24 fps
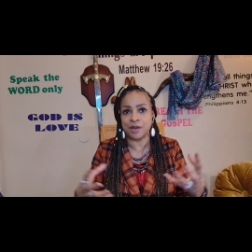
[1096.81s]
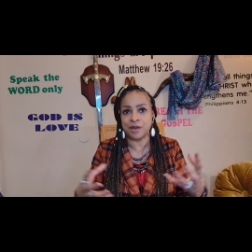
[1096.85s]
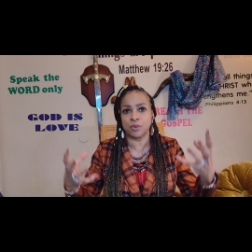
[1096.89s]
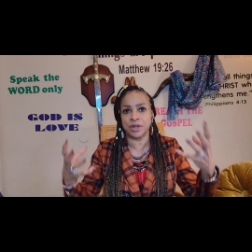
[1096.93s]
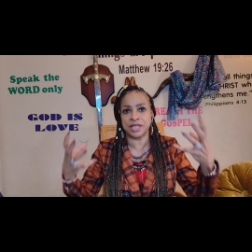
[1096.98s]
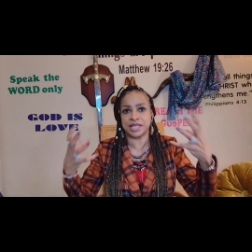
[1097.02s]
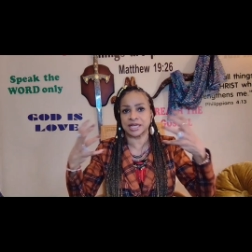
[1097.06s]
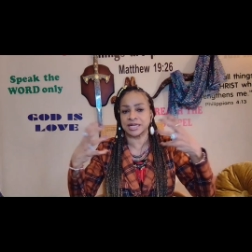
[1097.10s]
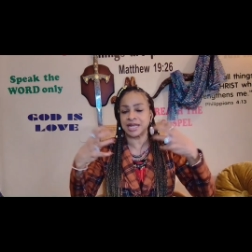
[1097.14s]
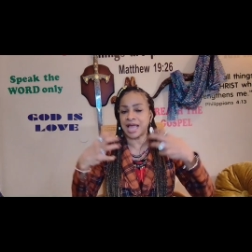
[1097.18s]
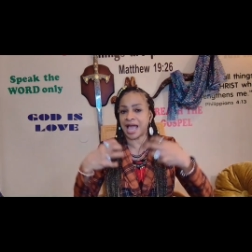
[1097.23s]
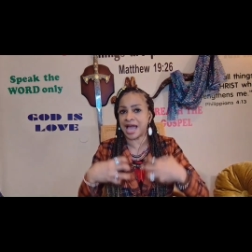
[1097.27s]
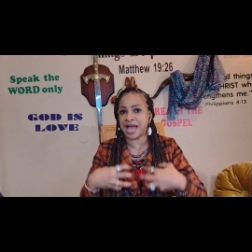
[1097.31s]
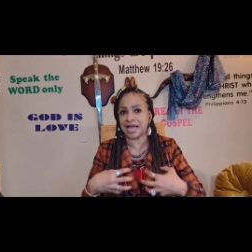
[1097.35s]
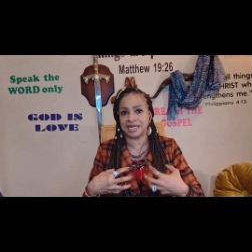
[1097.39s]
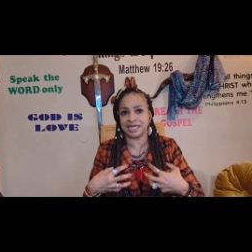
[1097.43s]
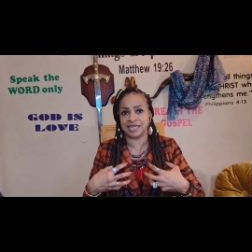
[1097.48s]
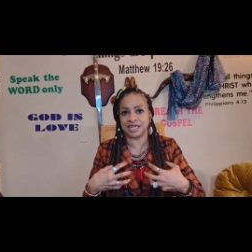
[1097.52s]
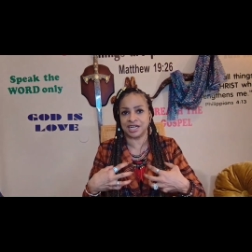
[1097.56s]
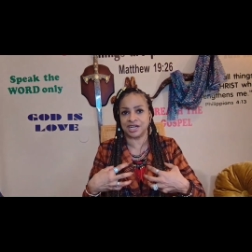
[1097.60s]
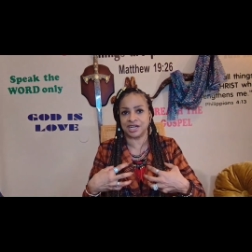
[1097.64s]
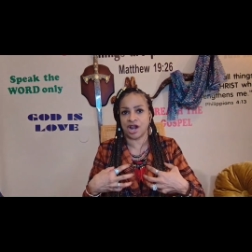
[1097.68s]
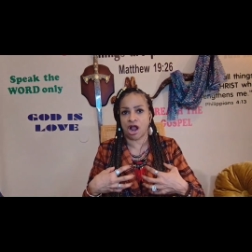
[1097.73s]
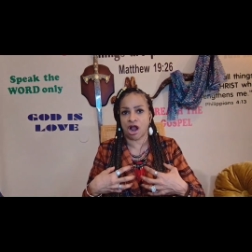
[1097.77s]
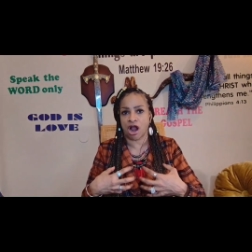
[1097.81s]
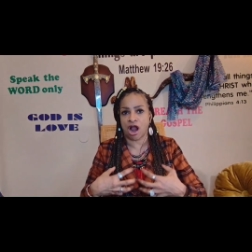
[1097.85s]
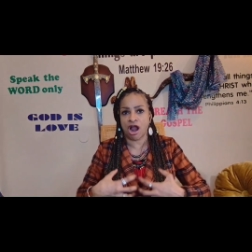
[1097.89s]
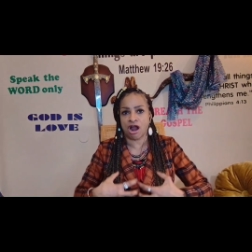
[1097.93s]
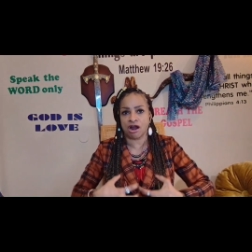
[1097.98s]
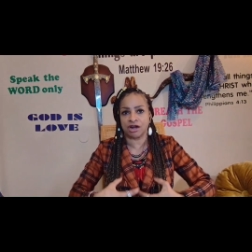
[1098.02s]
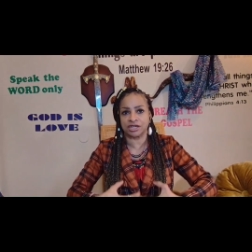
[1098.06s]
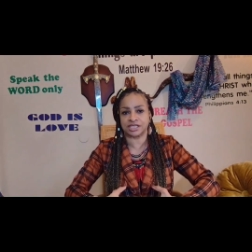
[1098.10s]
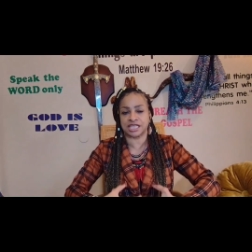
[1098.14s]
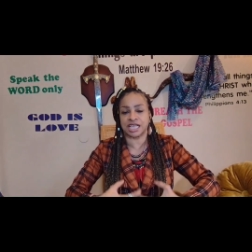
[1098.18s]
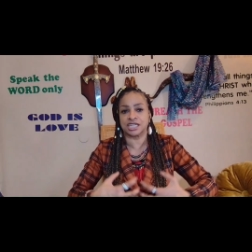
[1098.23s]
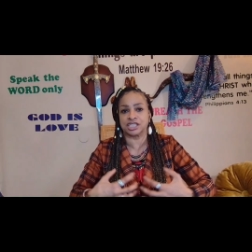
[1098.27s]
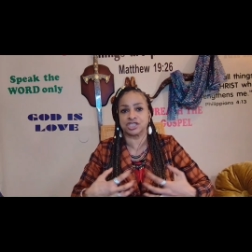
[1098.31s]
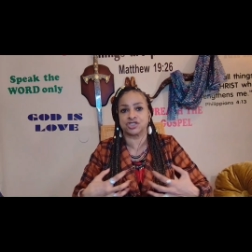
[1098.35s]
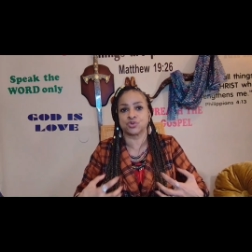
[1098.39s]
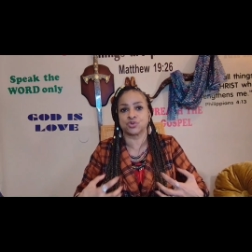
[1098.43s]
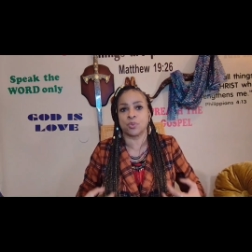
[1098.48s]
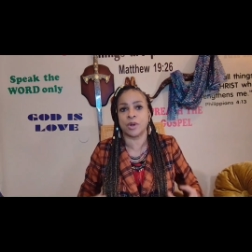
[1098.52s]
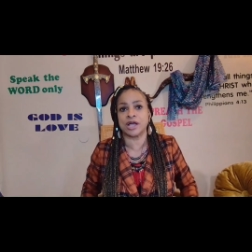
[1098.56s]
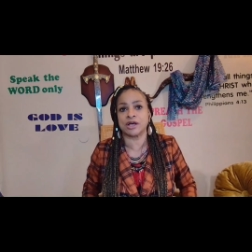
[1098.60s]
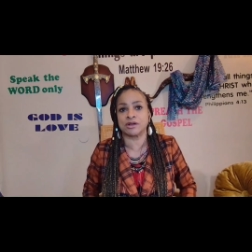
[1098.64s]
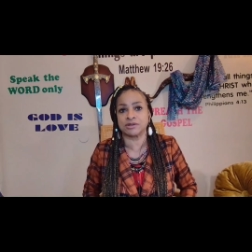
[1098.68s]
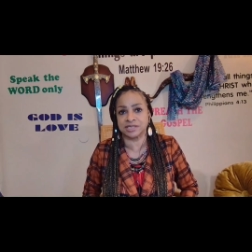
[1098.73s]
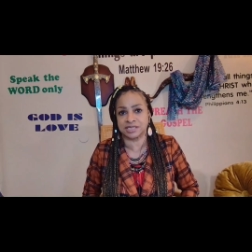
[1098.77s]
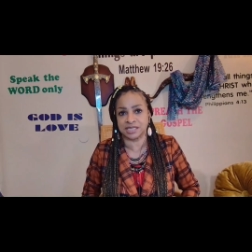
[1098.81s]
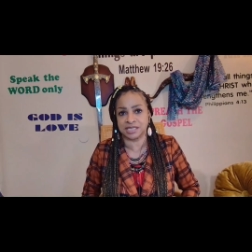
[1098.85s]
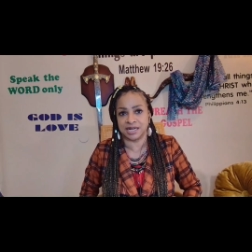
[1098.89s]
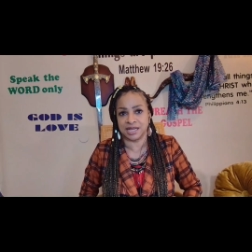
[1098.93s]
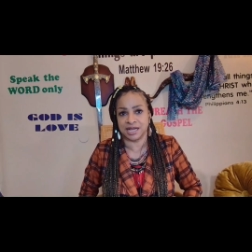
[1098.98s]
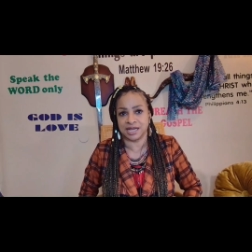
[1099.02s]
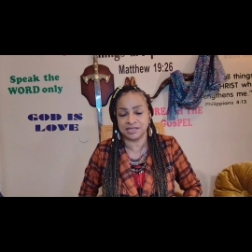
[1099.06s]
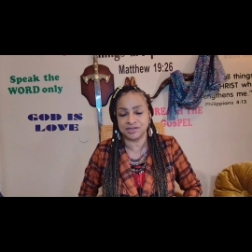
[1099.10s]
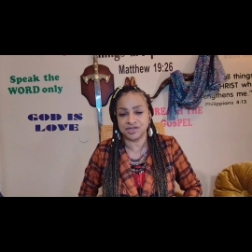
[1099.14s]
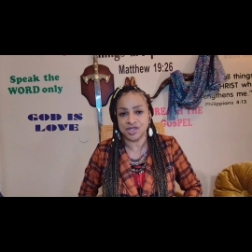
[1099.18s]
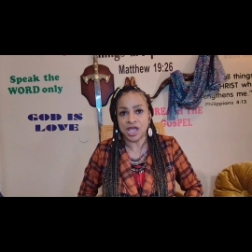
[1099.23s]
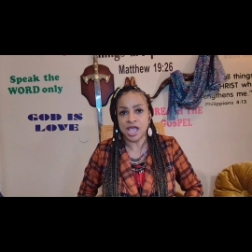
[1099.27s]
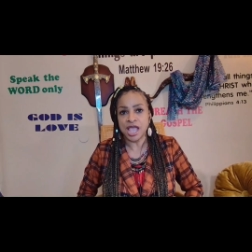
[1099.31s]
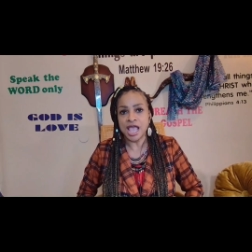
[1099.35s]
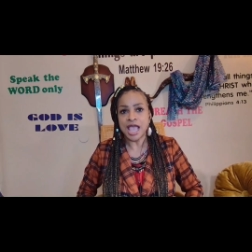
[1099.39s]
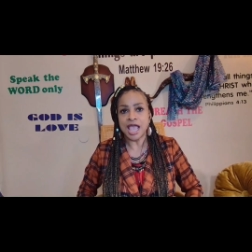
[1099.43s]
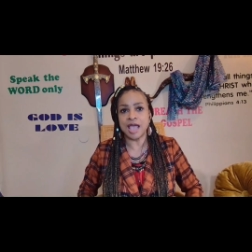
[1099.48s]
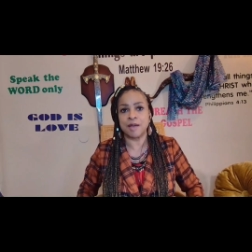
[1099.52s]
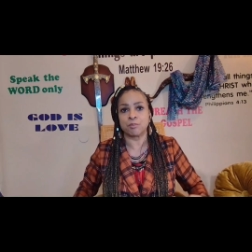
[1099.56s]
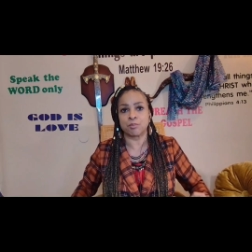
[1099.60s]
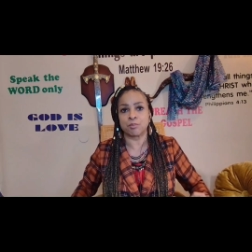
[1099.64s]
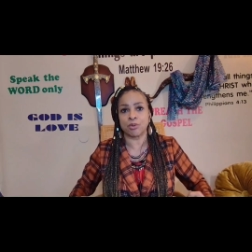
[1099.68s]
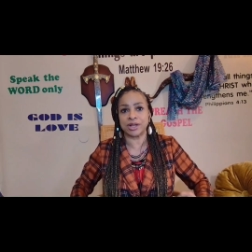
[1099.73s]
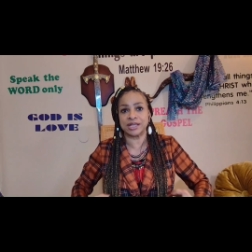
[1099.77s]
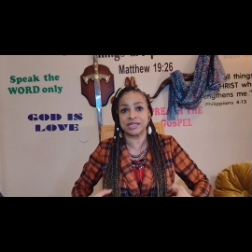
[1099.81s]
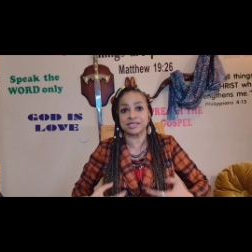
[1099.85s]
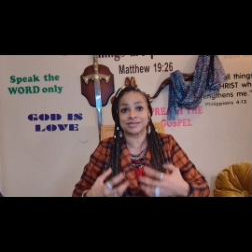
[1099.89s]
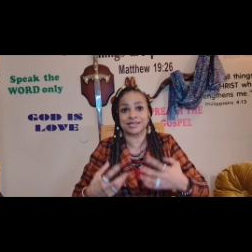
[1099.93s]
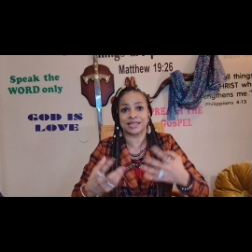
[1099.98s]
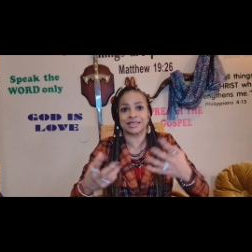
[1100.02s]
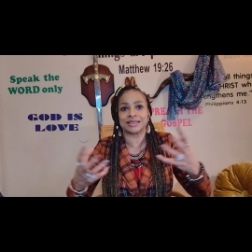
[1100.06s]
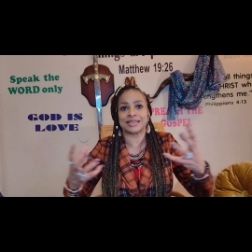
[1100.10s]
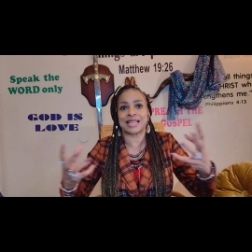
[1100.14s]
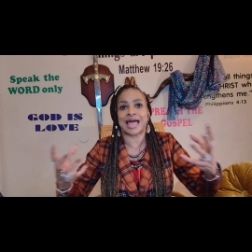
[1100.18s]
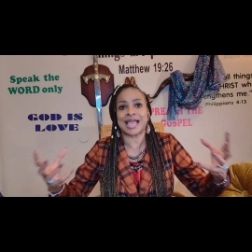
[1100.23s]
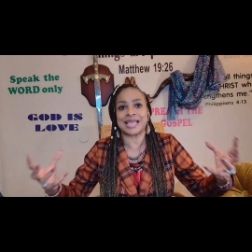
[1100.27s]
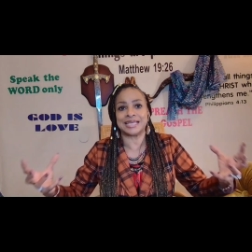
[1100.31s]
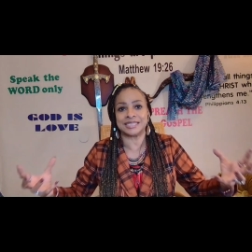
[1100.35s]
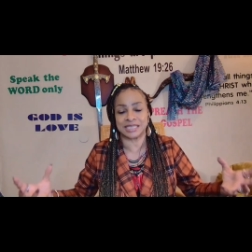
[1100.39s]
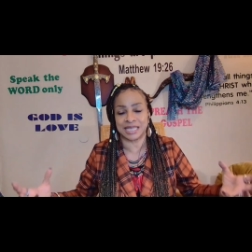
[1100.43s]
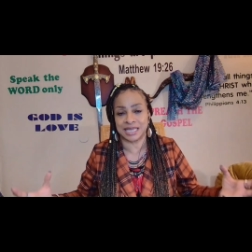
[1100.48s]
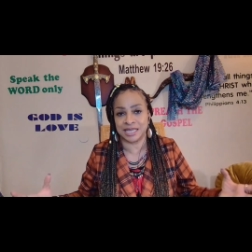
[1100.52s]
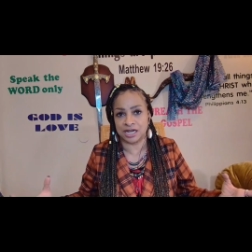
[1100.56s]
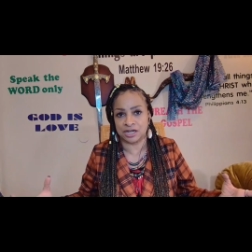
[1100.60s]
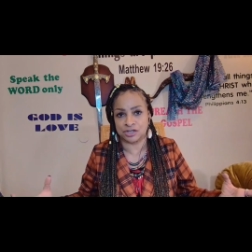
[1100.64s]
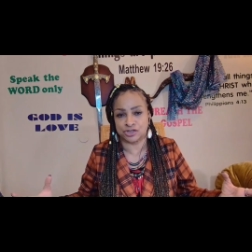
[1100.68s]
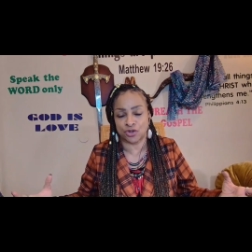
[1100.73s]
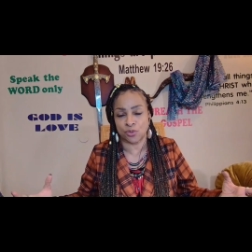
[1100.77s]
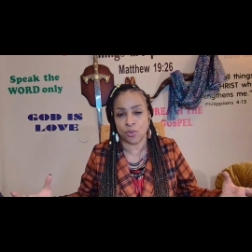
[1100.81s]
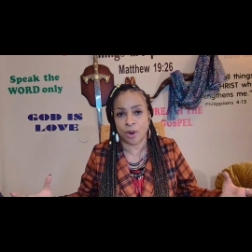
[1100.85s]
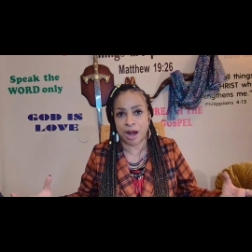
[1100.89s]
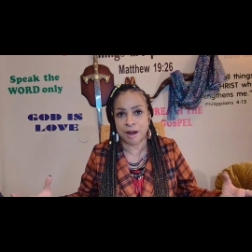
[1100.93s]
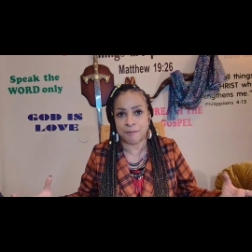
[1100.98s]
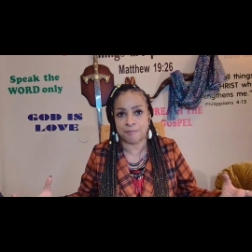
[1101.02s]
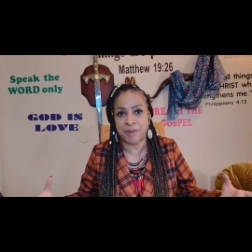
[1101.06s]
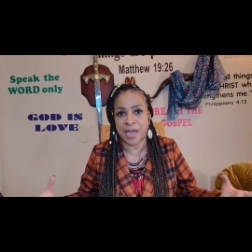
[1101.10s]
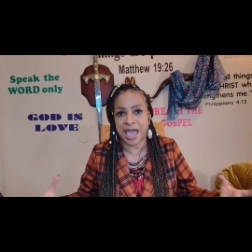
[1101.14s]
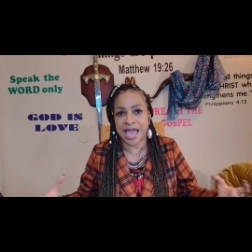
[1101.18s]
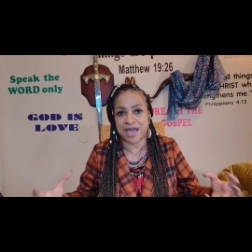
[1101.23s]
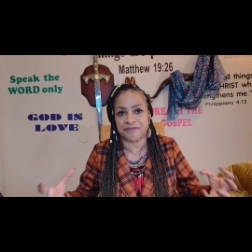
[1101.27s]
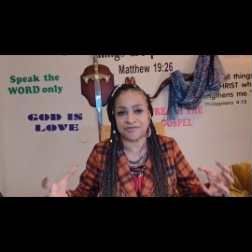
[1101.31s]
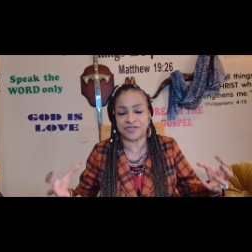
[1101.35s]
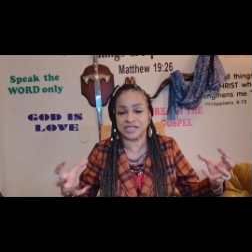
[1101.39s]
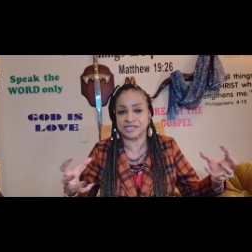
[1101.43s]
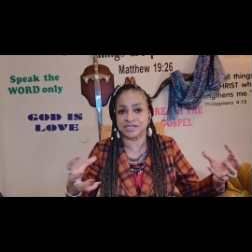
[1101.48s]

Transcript: And we can hide it in our heart that it dwells in us and brings light into our path.